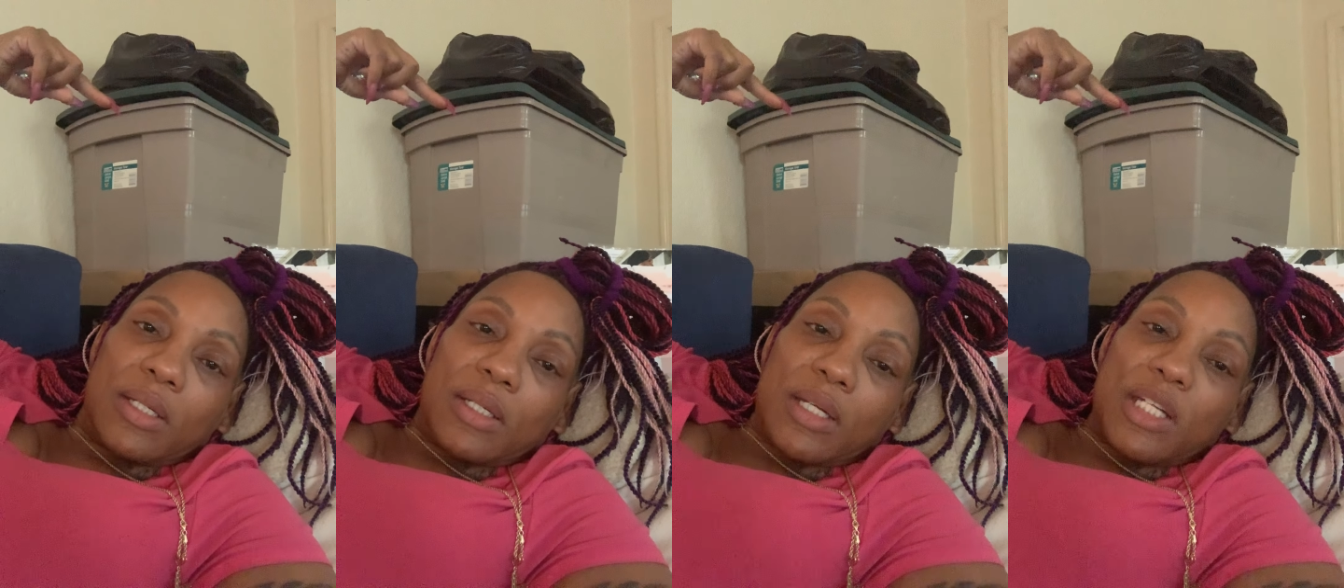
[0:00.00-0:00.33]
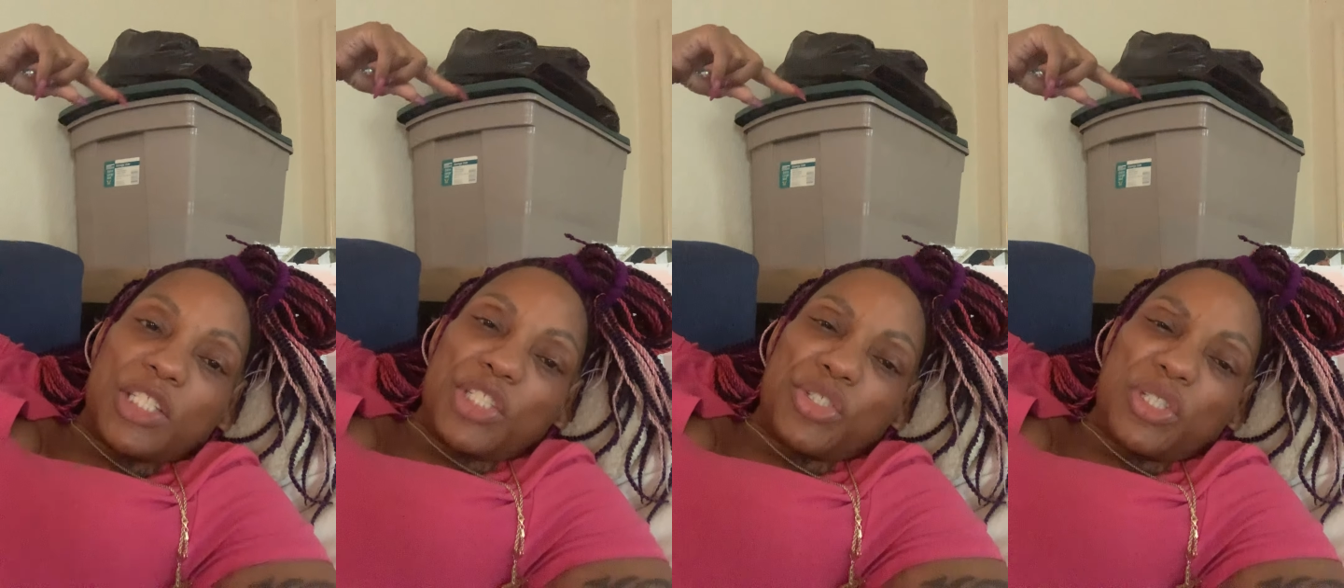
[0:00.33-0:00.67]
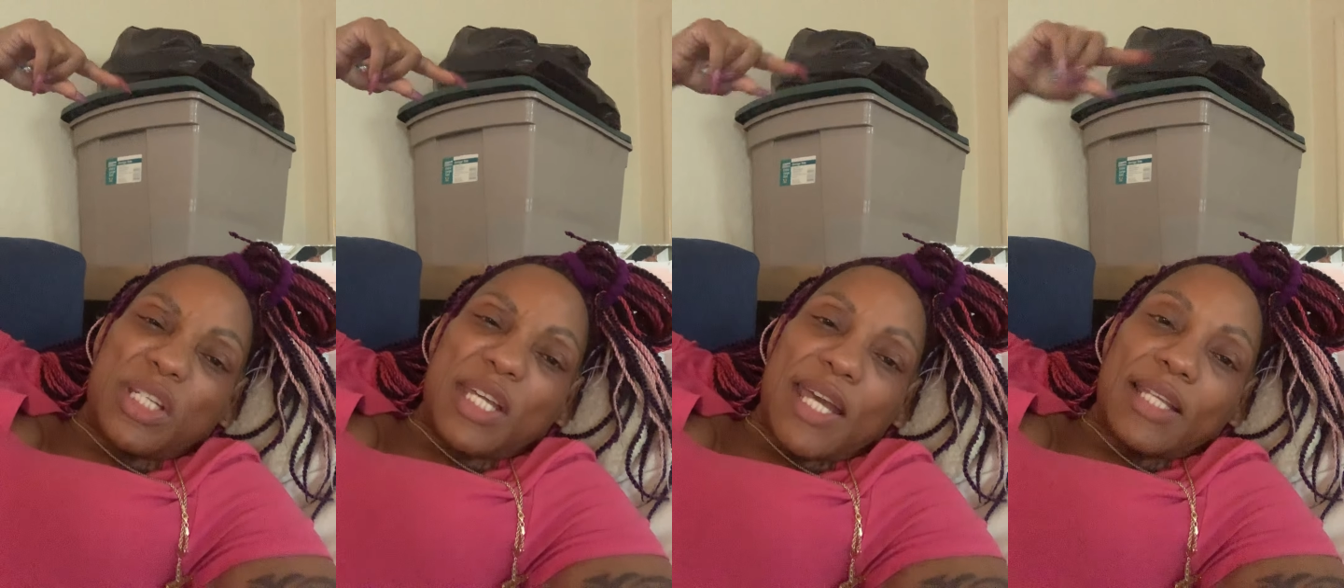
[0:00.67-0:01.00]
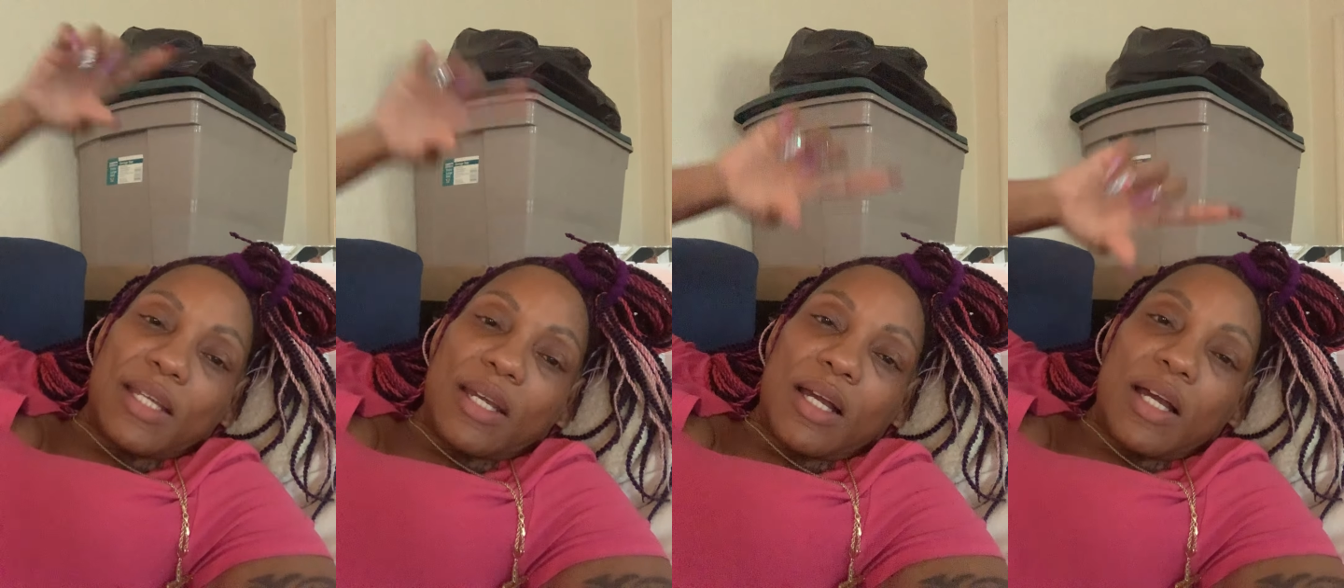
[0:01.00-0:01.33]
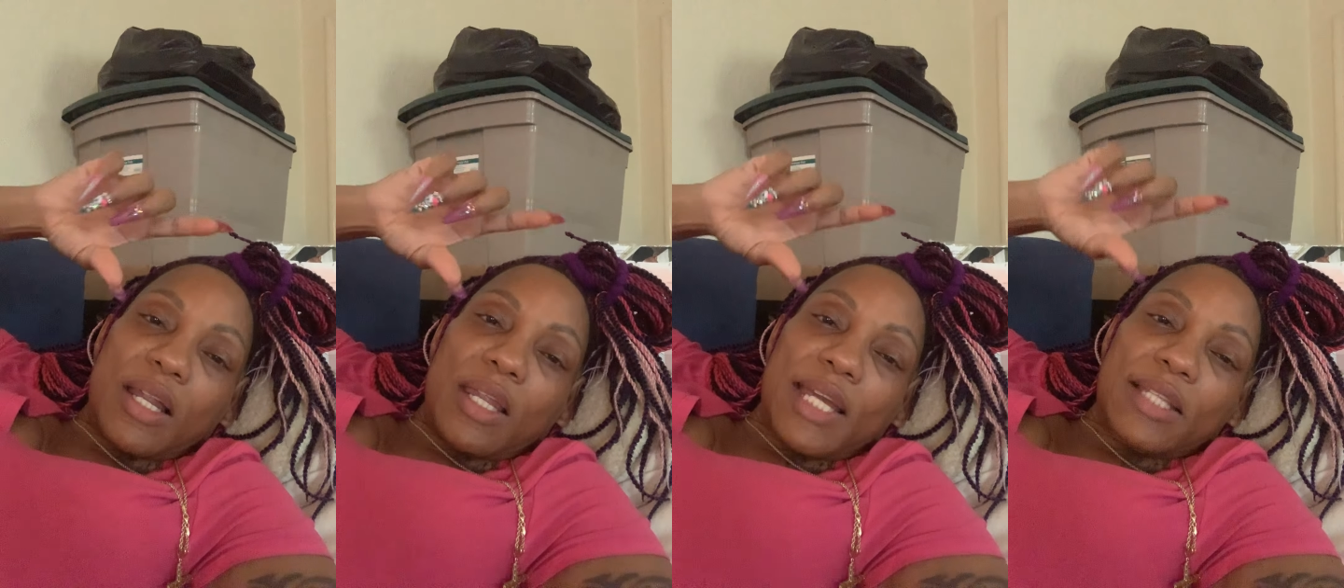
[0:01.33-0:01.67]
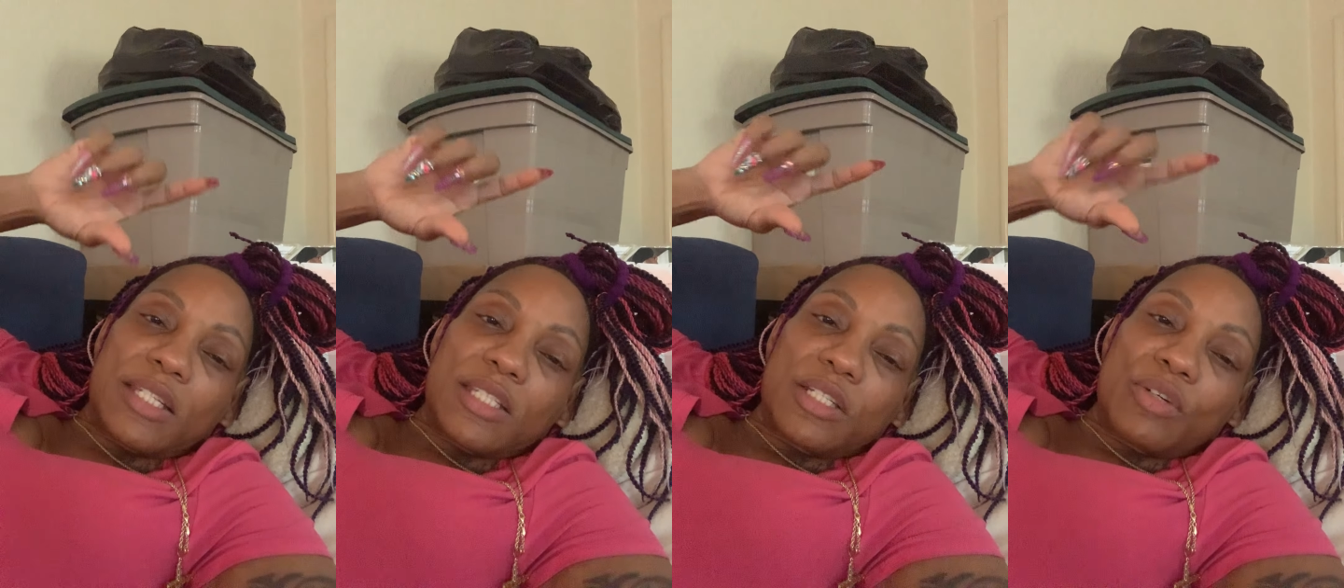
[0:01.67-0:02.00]
Because she used to
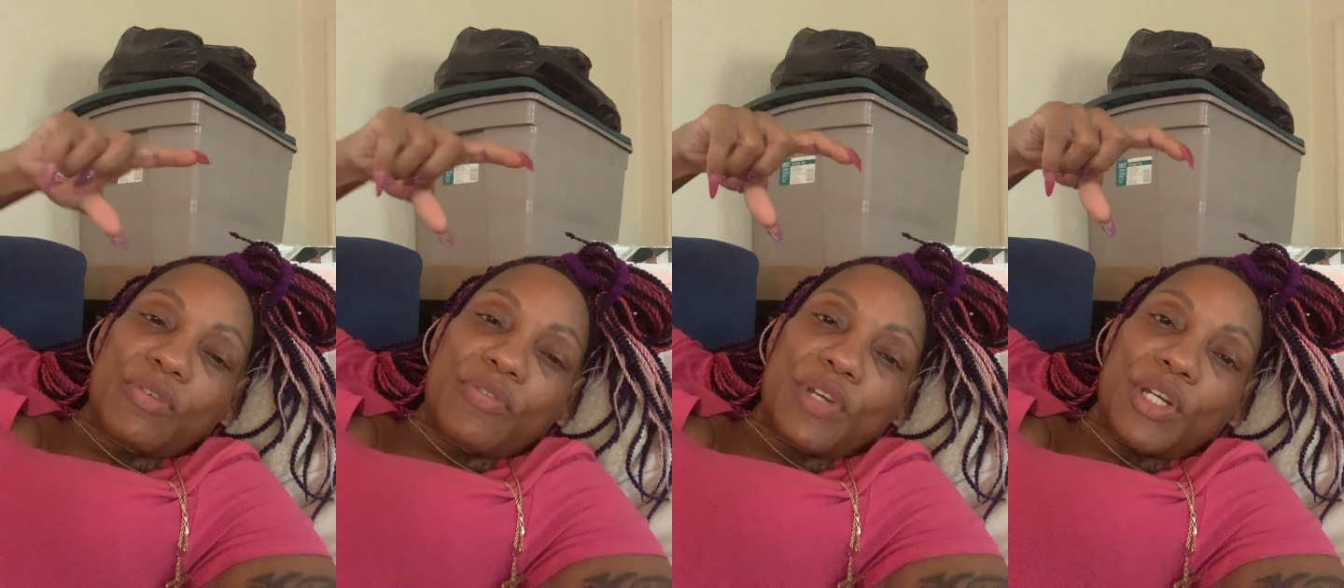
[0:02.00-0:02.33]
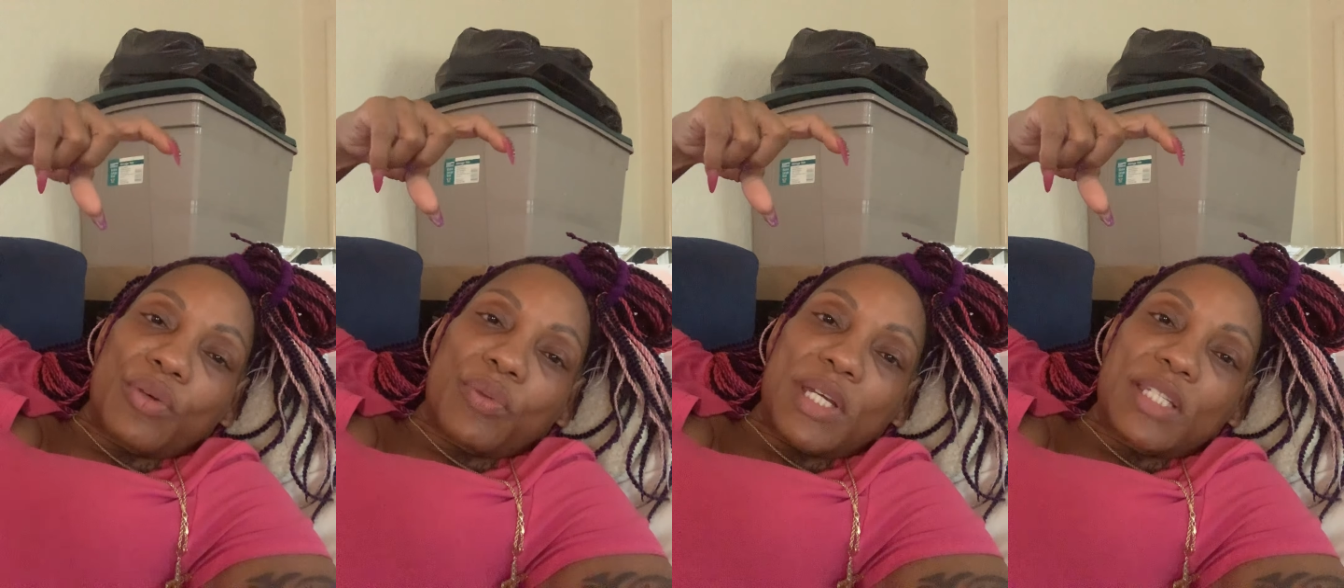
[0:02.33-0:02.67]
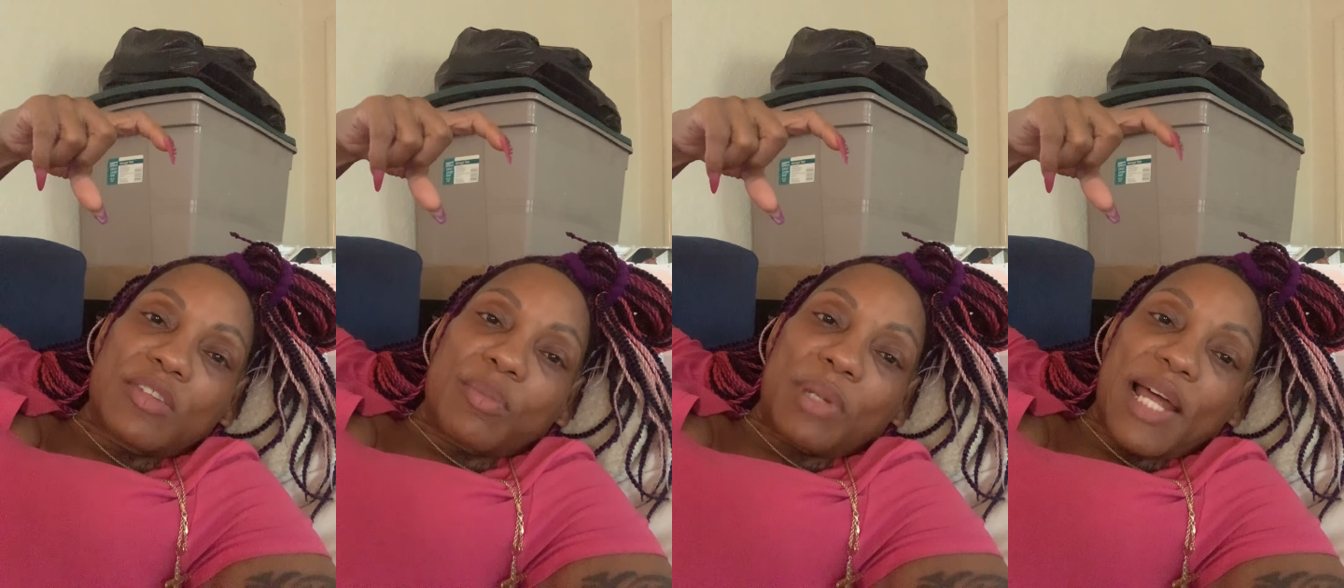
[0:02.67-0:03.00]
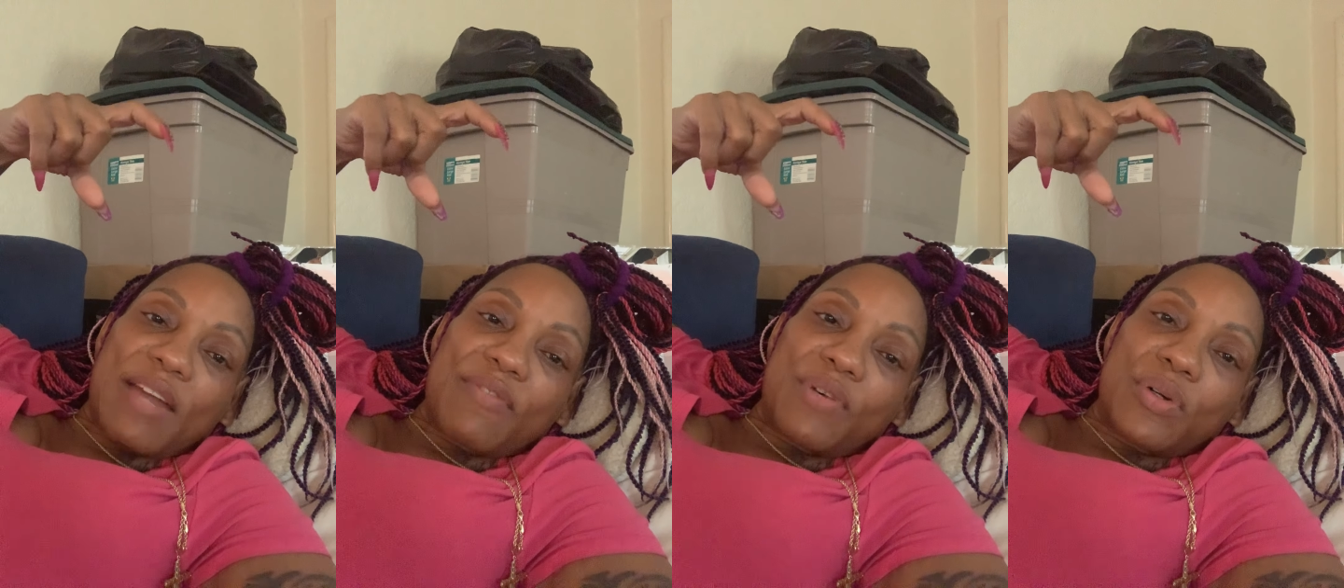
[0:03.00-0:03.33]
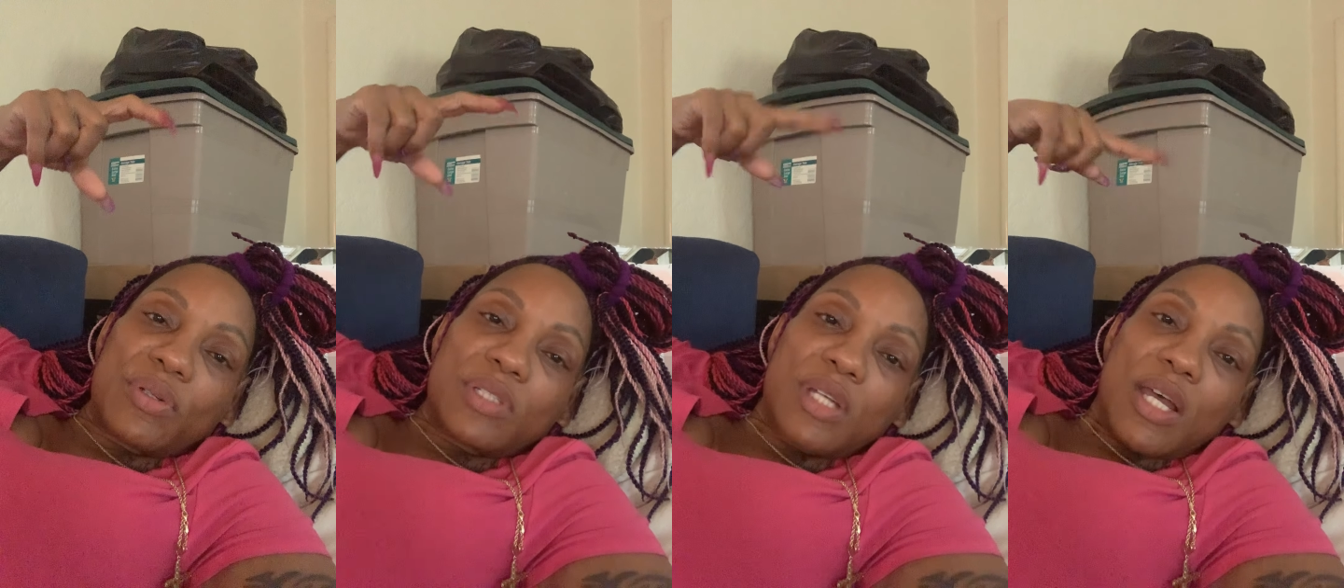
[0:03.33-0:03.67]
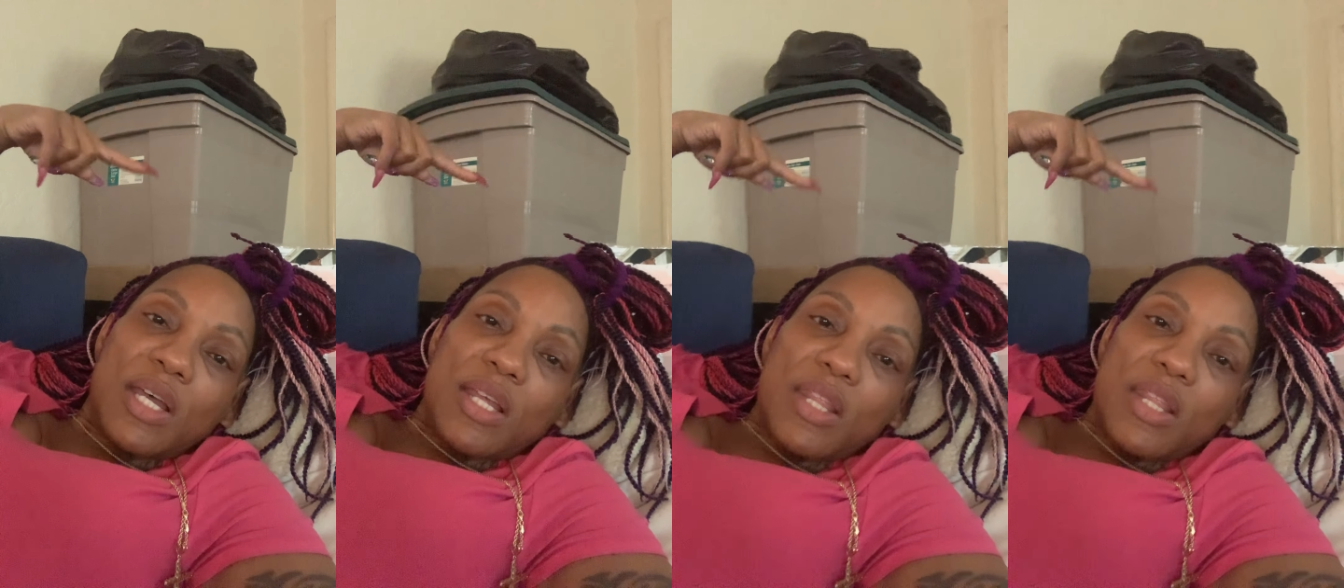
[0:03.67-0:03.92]
collect these little figurines of black folks.